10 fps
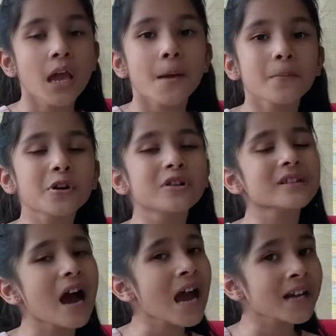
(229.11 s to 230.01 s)
because
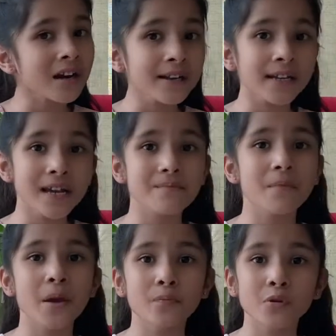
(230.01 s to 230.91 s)
I can't keep
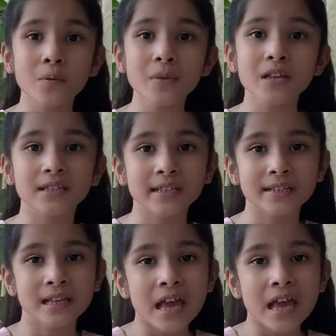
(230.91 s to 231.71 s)
my promises.